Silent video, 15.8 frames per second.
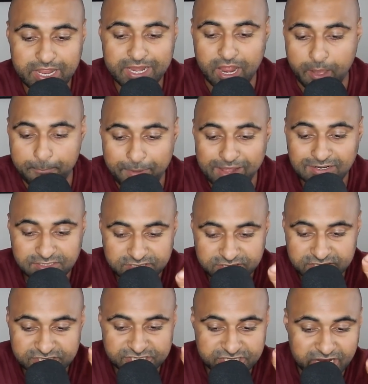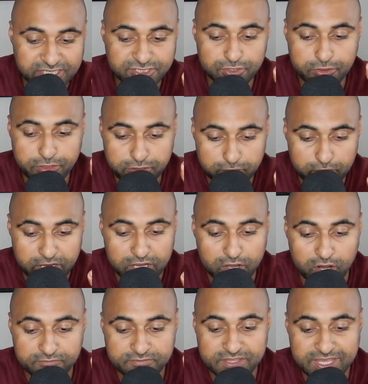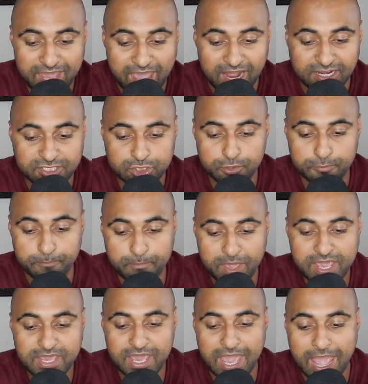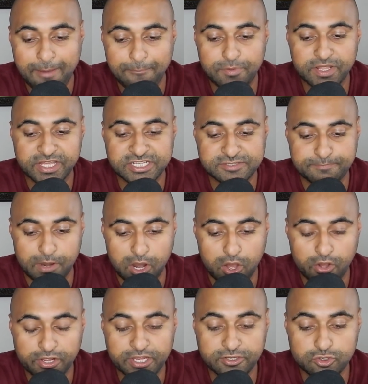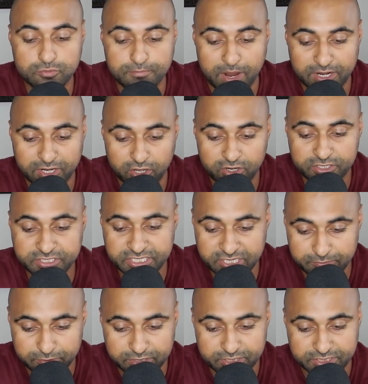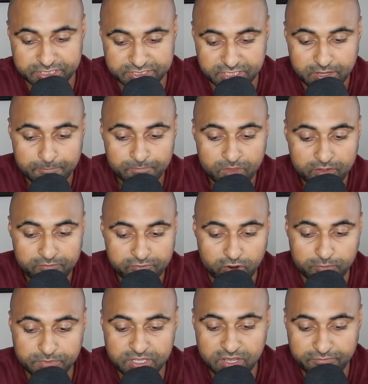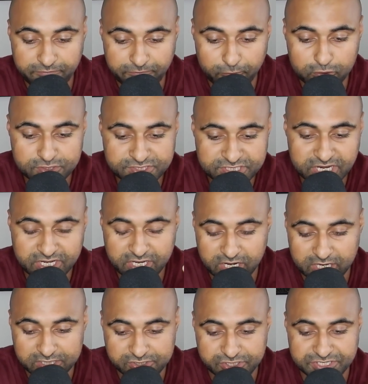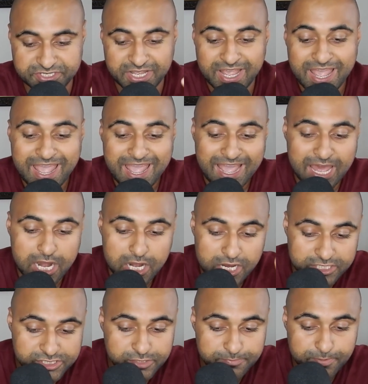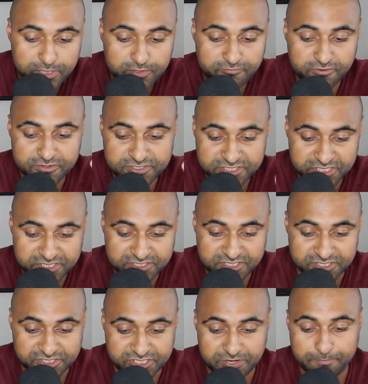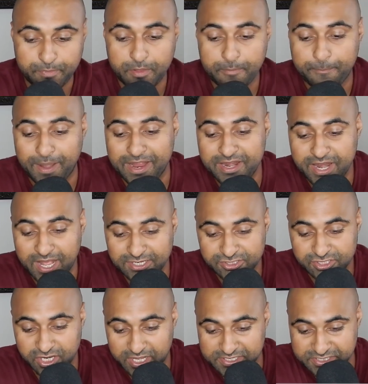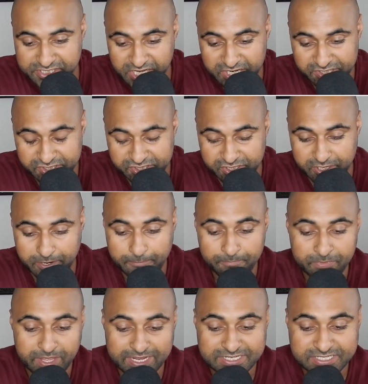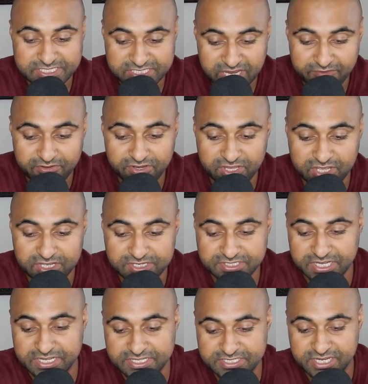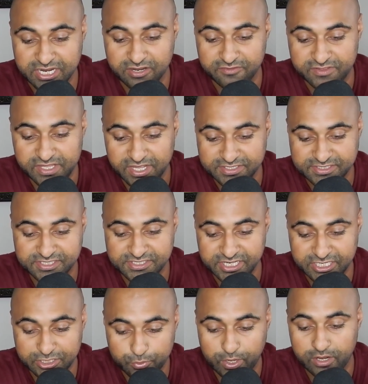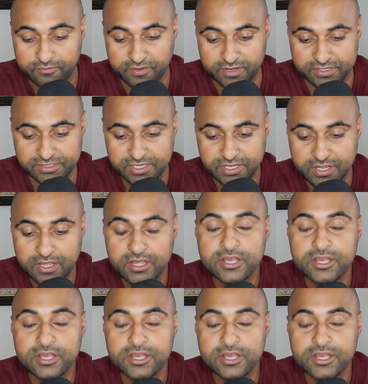it amends the Schedule 3 of the Act to make applicants belonging to minority communities from the aforesaid countries eligible for citizenship by naturalization in 7 years instead of the existing 12 years.